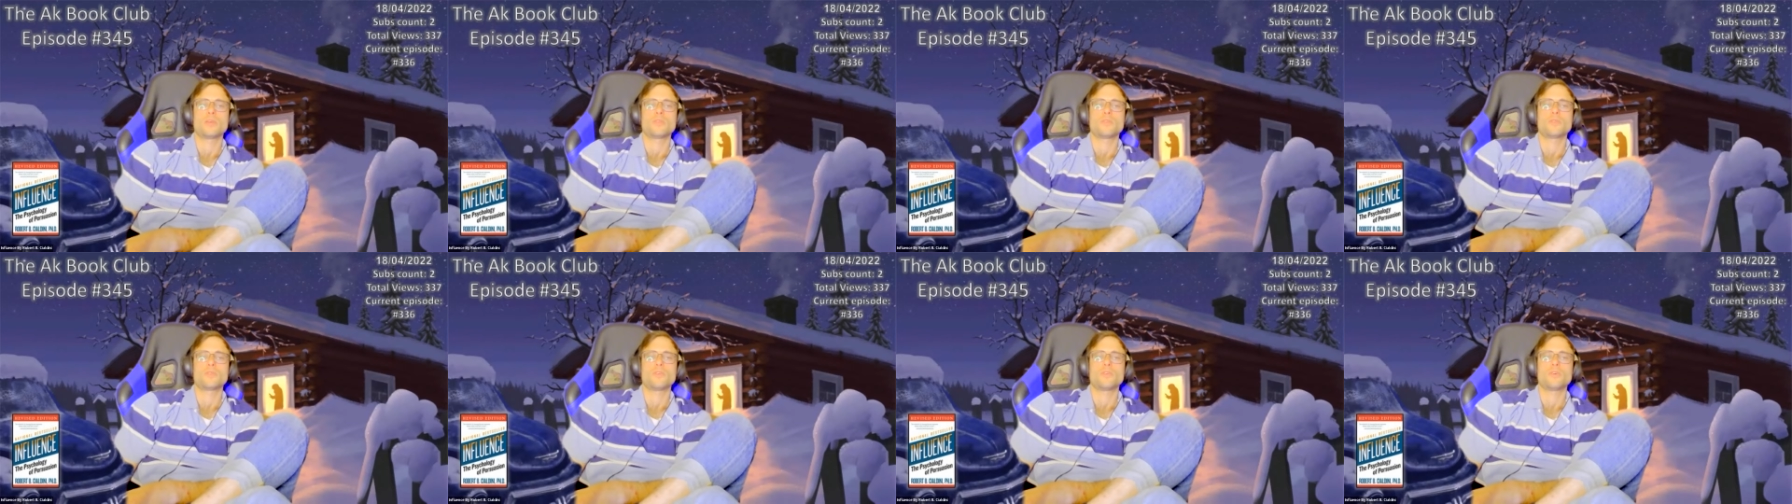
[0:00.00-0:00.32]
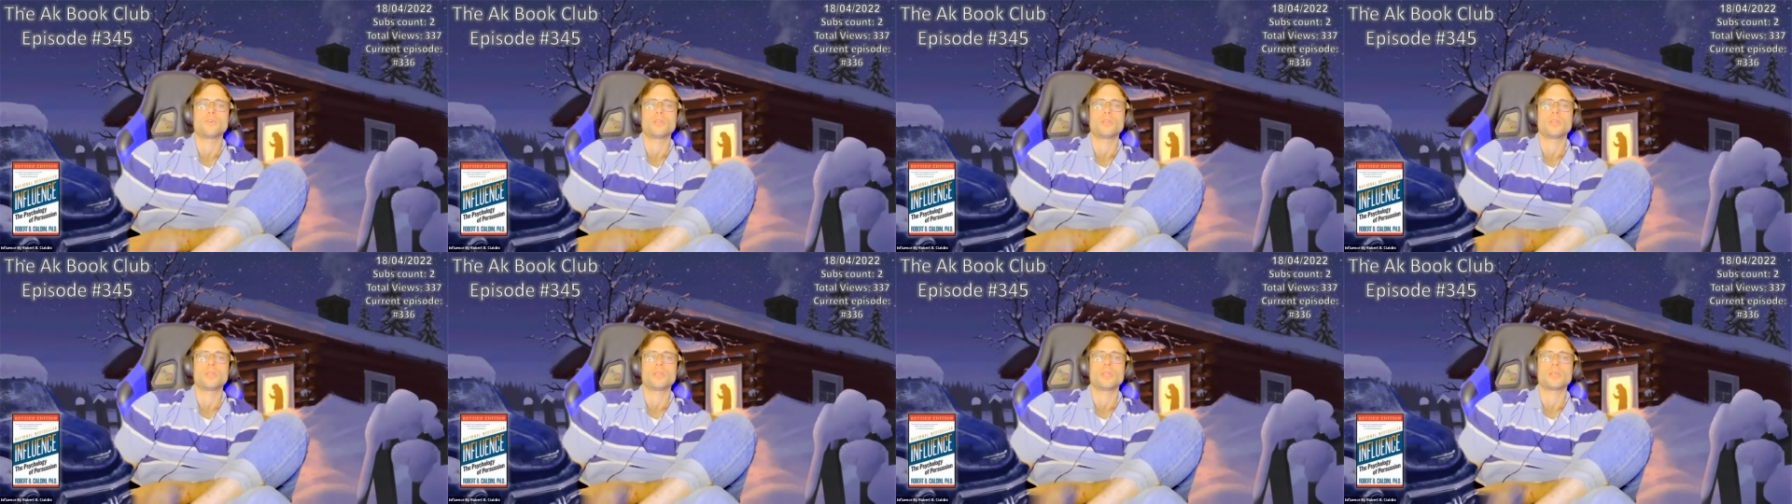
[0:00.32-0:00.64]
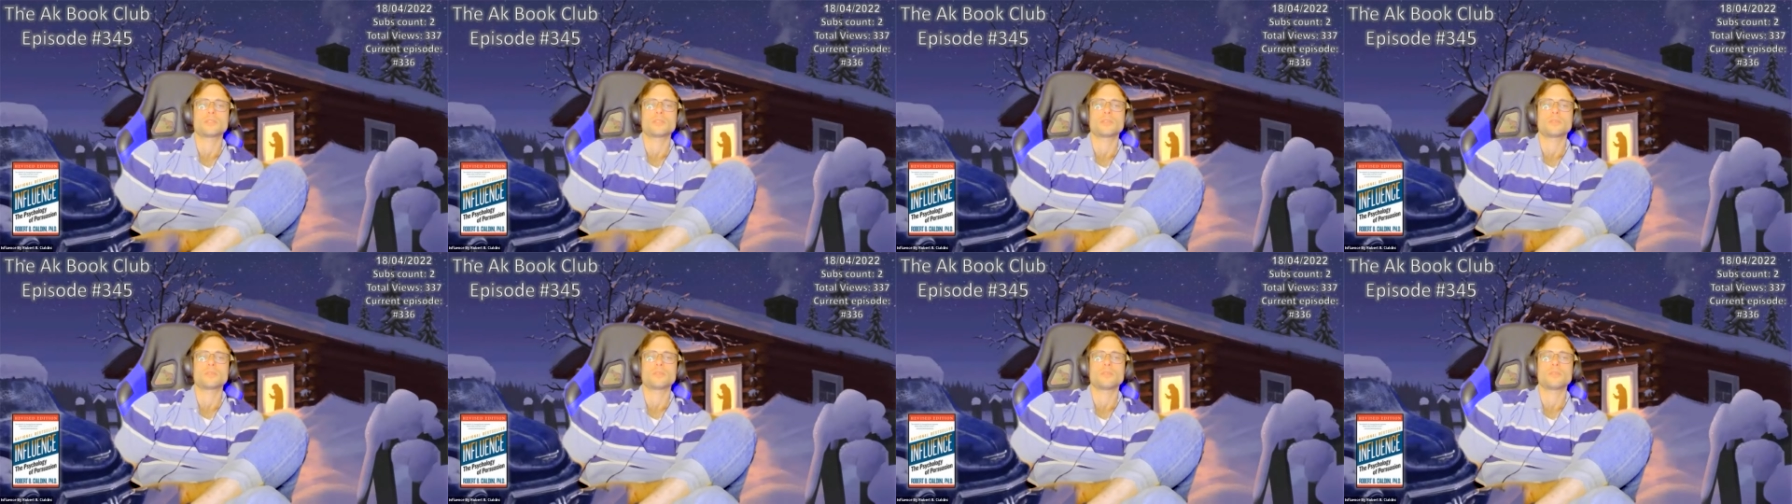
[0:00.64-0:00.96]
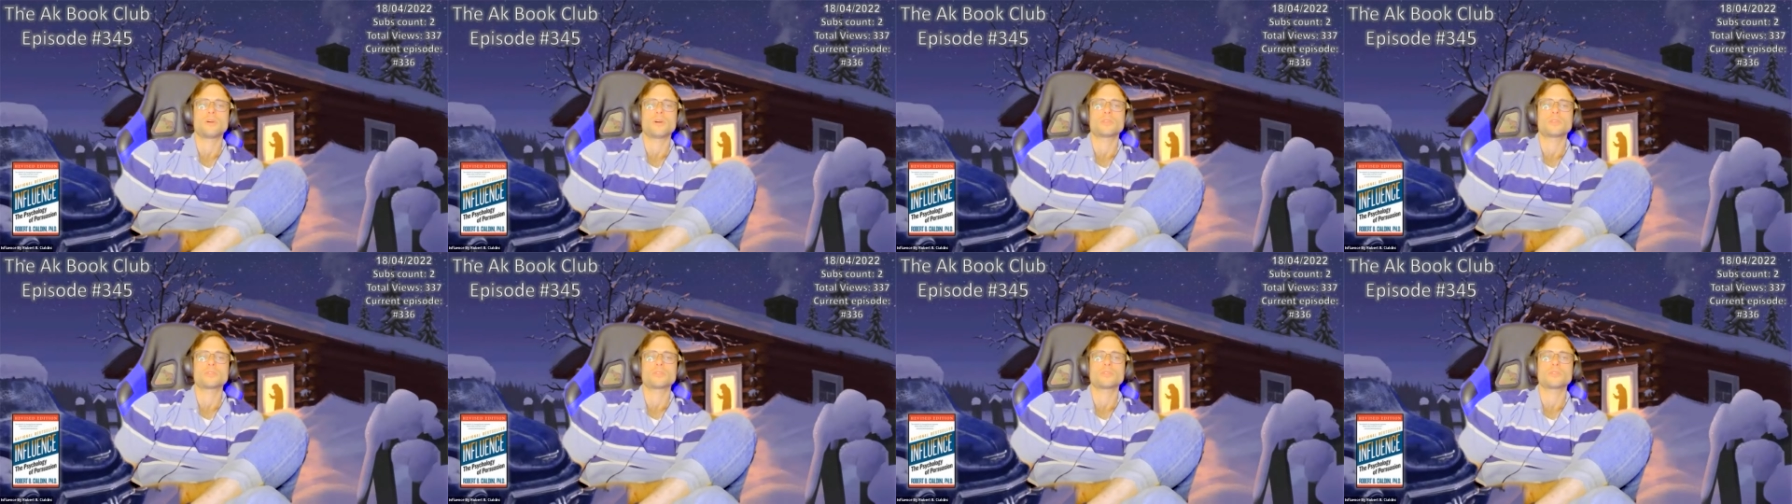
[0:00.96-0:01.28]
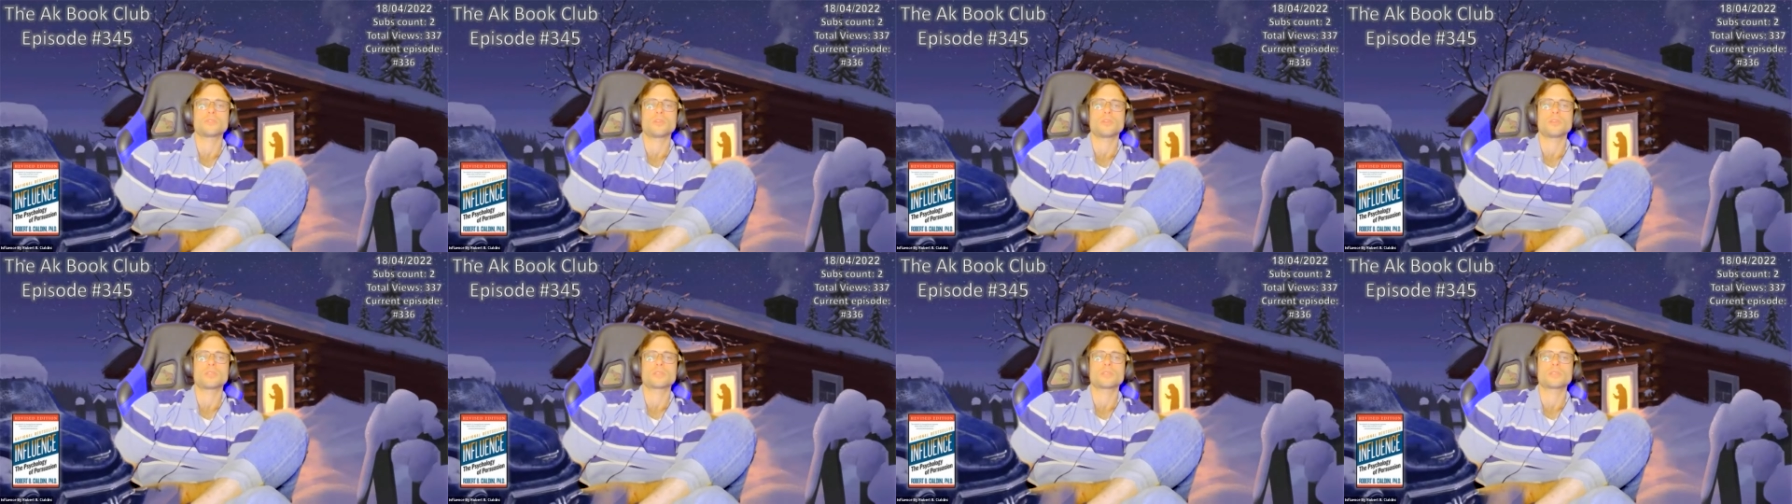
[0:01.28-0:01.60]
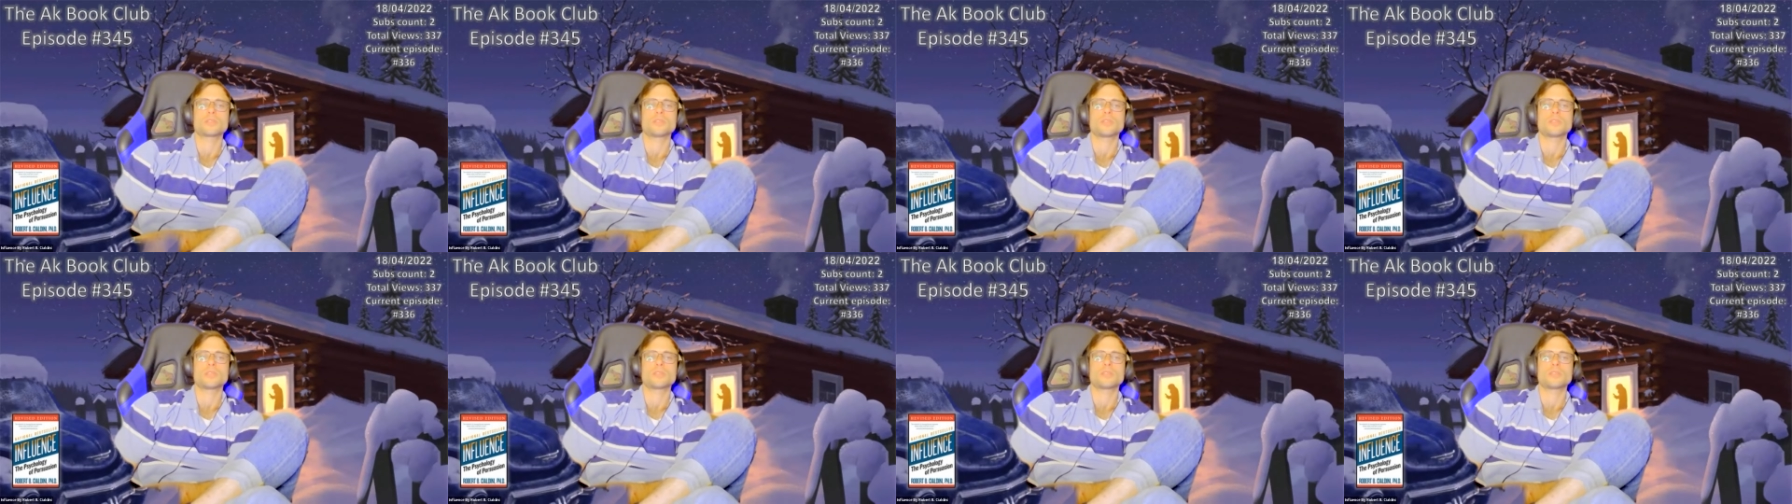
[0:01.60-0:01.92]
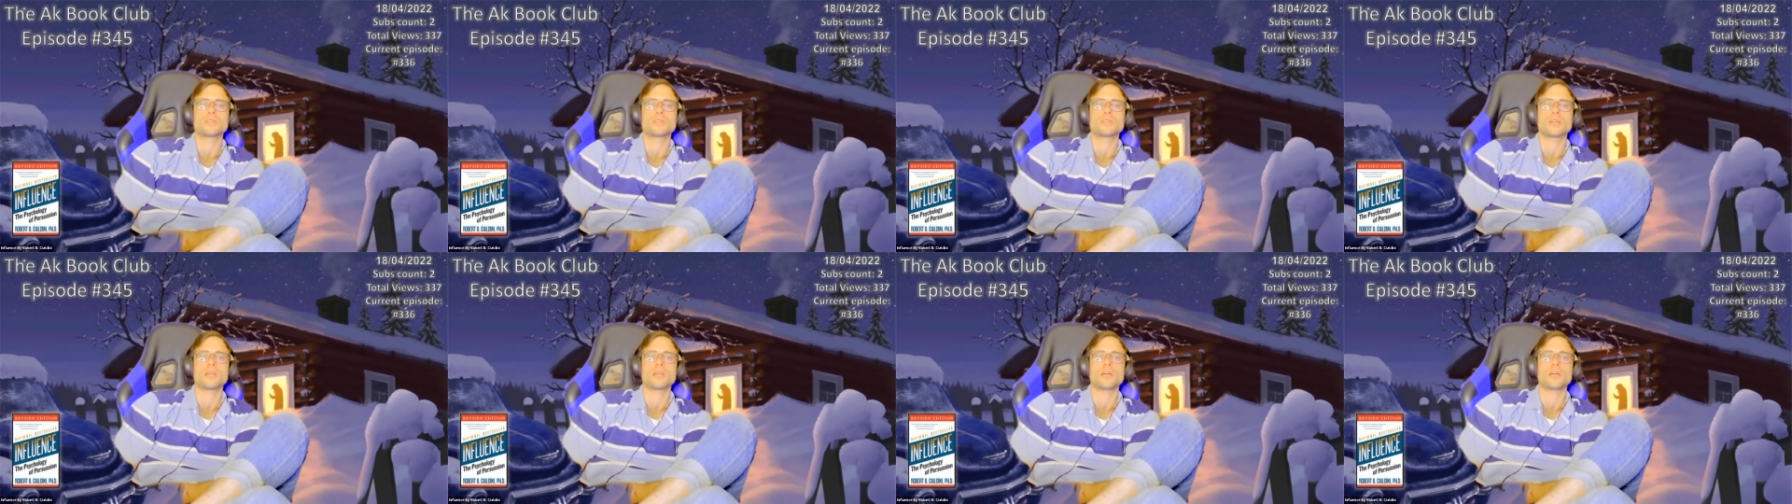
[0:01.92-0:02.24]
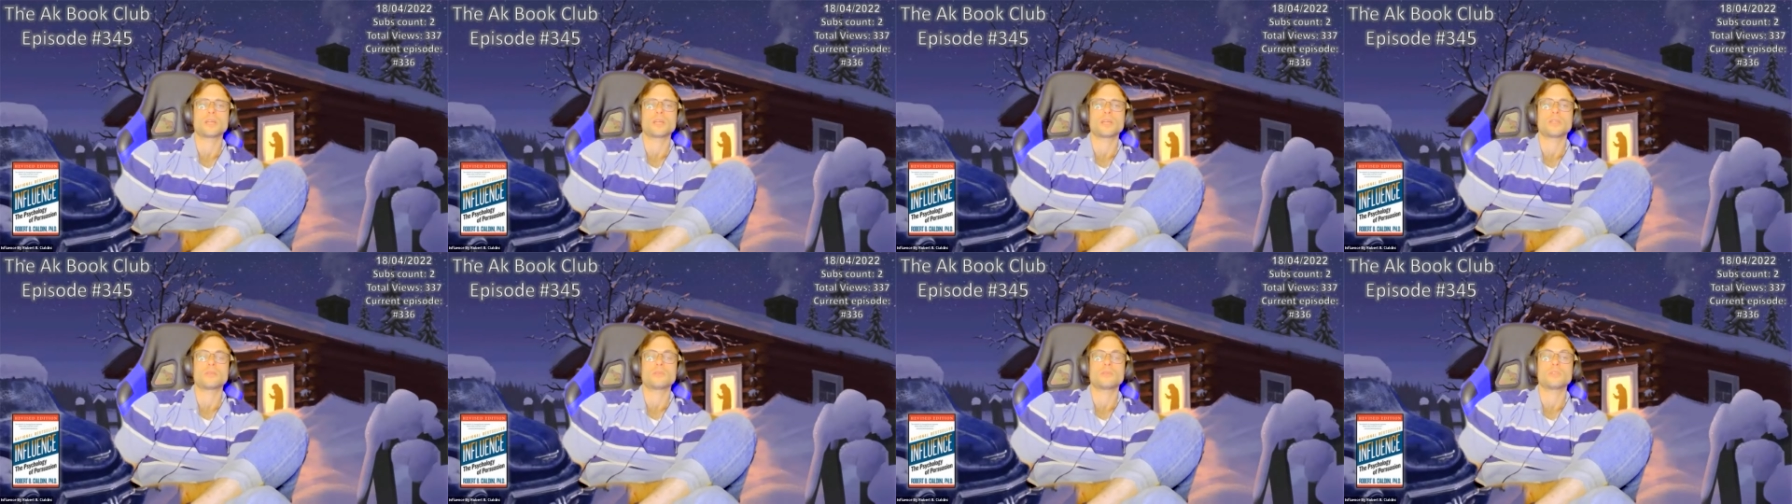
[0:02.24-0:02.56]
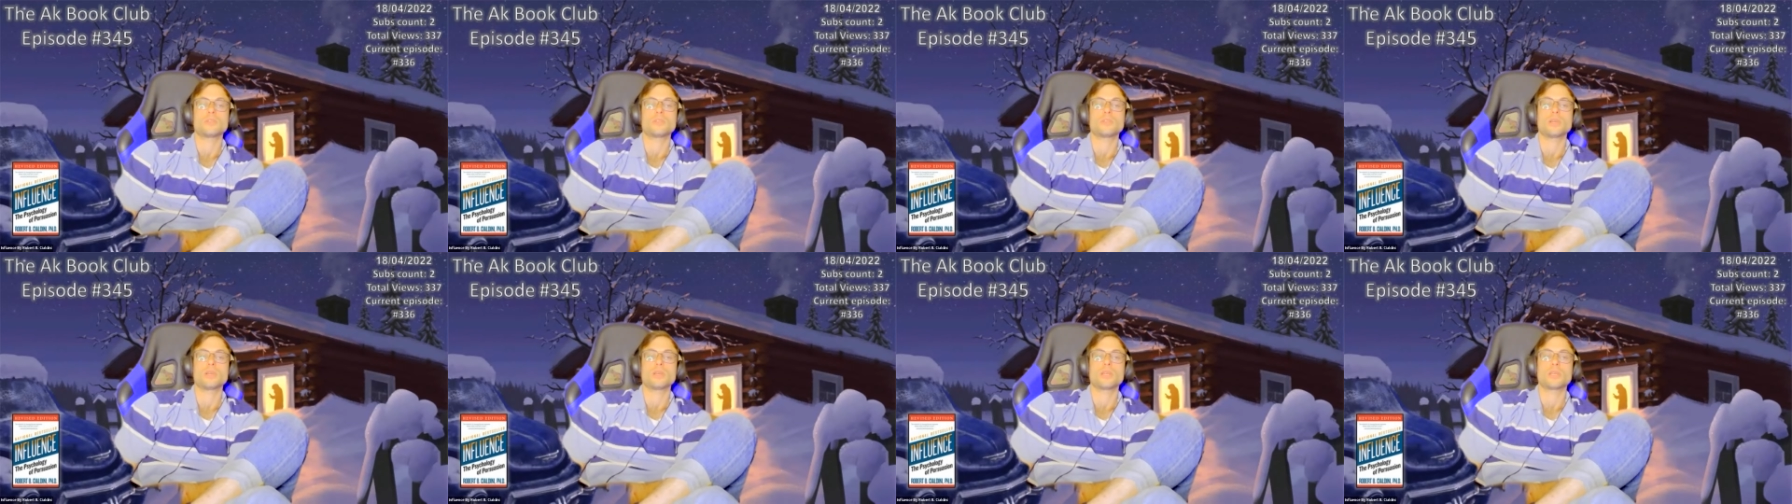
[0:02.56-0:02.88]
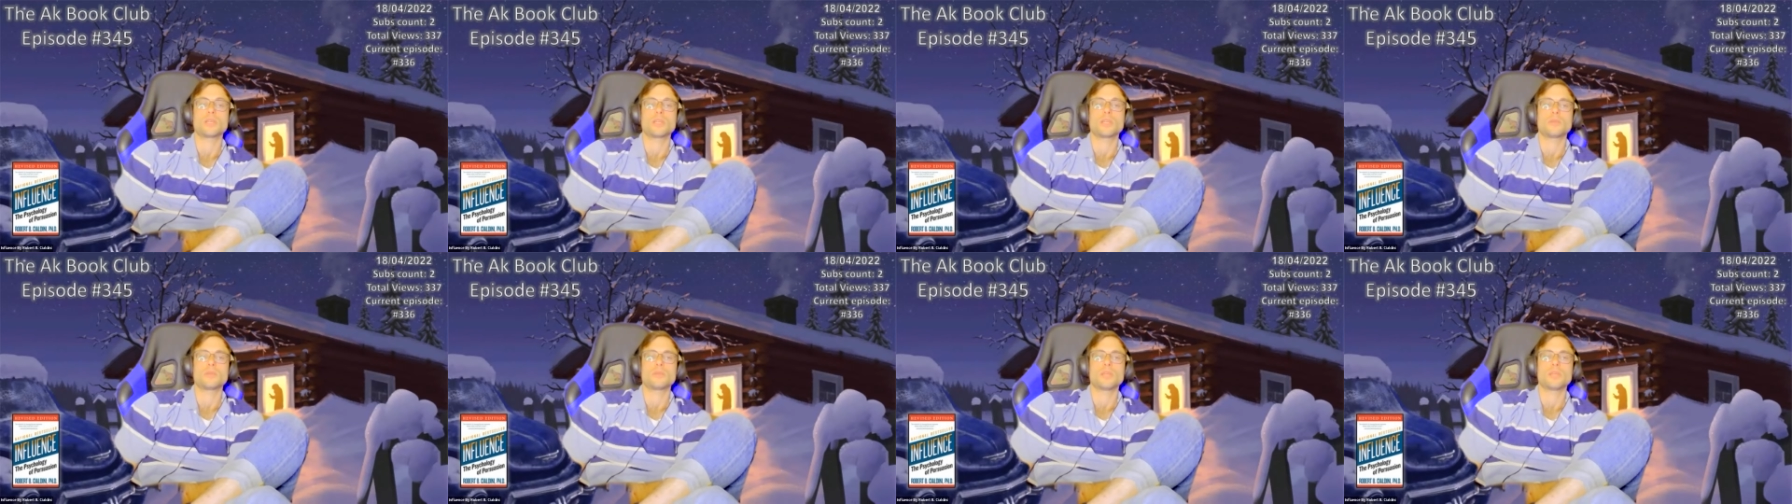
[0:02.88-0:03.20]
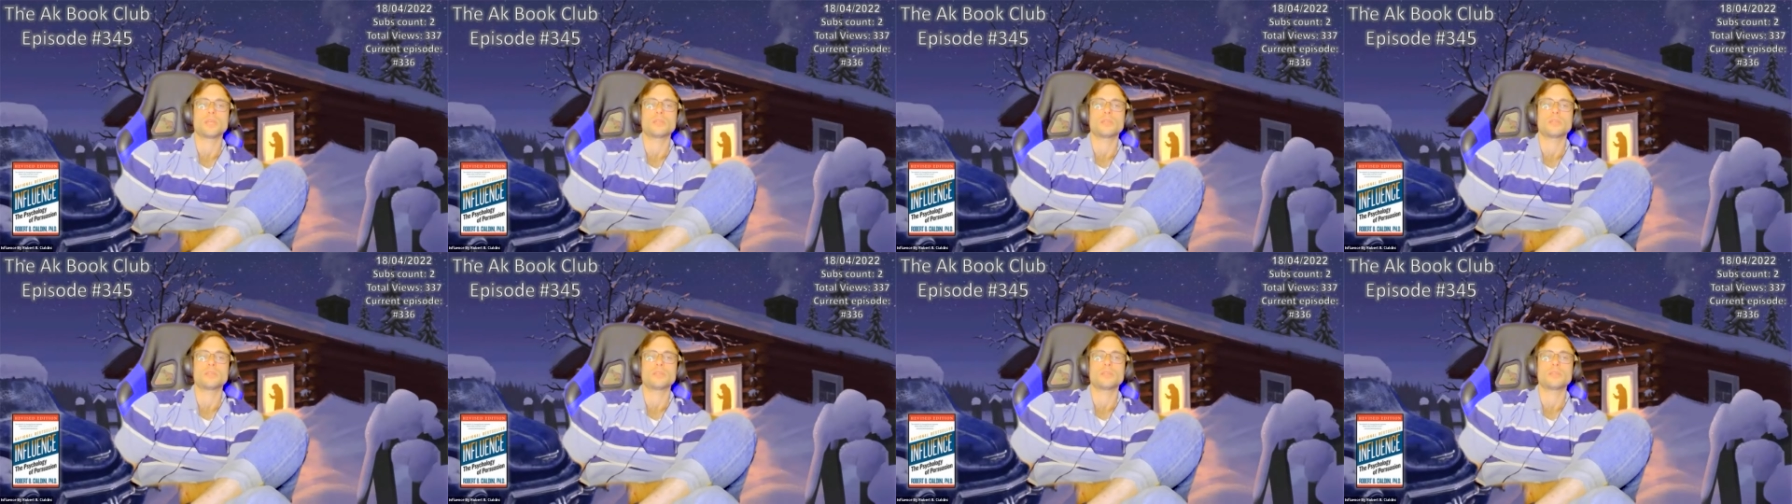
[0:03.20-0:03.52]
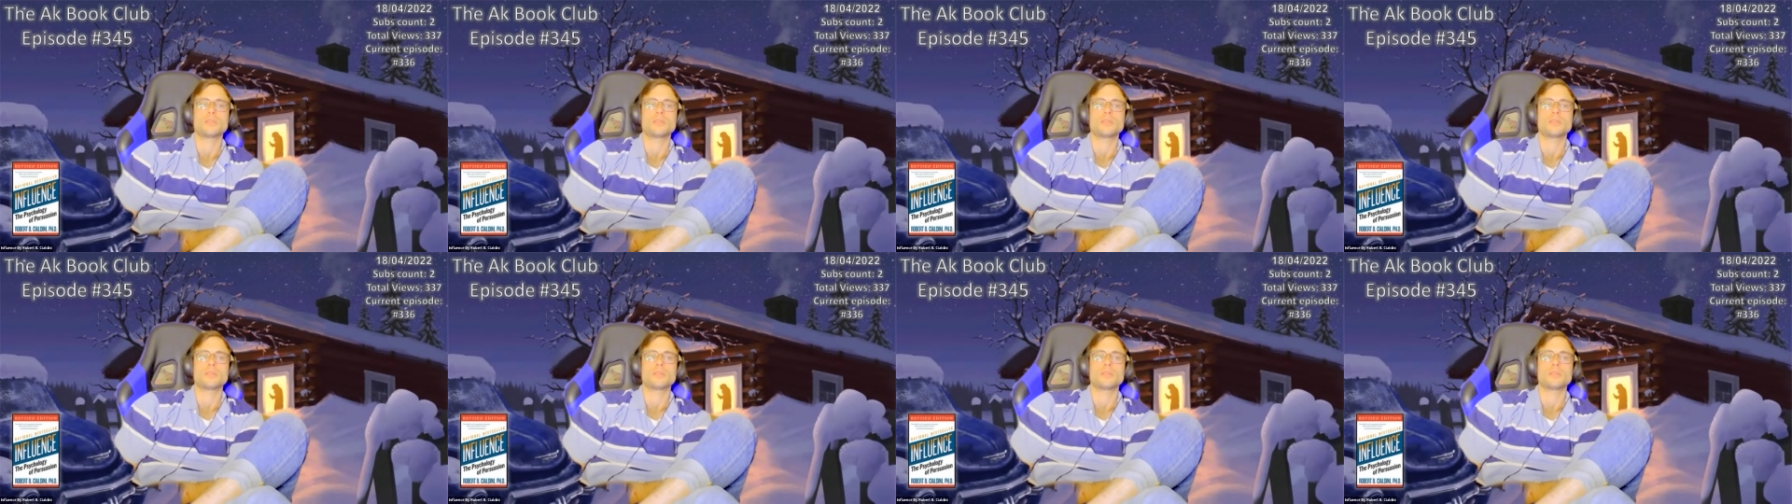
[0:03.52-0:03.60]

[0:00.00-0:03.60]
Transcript: For only another $400, the car can be had,